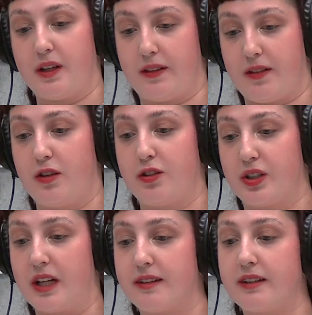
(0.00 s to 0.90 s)
it's hard
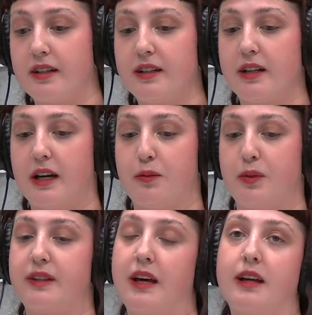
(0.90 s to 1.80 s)
to get there, and
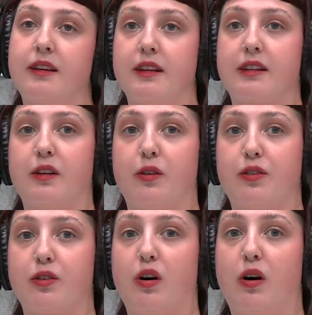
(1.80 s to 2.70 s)
with that, it can
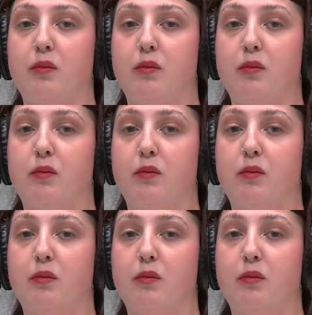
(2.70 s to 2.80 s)
also